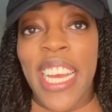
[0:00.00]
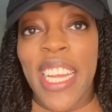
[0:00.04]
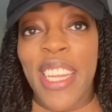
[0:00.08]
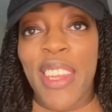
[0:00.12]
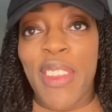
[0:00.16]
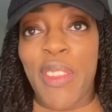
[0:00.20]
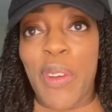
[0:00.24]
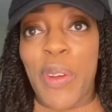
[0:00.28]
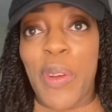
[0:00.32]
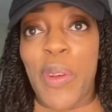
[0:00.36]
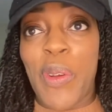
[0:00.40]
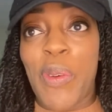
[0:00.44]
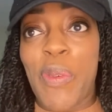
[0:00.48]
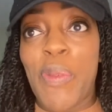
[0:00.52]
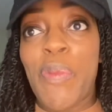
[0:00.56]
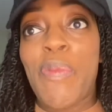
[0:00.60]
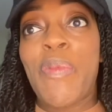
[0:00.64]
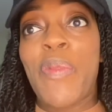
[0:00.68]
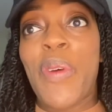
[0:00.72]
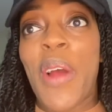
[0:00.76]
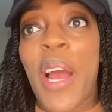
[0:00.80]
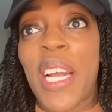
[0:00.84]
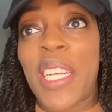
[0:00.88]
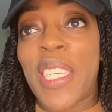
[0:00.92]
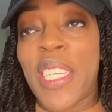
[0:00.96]
through
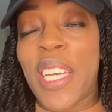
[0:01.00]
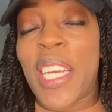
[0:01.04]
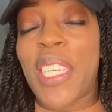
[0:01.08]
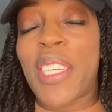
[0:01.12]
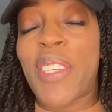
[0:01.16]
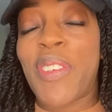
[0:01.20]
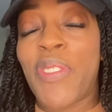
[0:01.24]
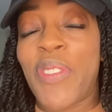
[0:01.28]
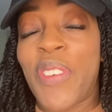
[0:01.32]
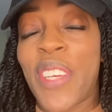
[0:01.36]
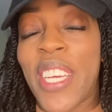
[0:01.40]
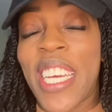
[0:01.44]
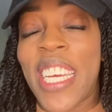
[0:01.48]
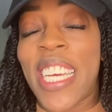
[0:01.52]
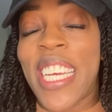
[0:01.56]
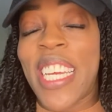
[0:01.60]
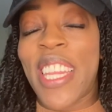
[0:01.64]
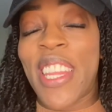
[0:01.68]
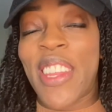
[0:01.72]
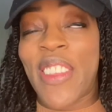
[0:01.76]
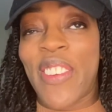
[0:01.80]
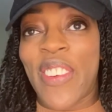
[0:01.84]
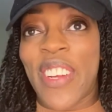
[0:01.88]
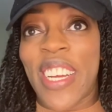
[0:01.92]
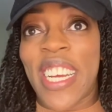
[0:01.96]
project week
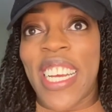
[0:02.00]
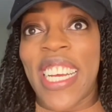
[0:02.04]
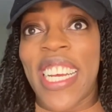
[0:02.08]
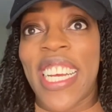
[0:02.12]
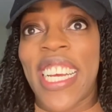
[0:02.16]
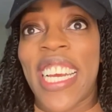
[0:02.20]
three.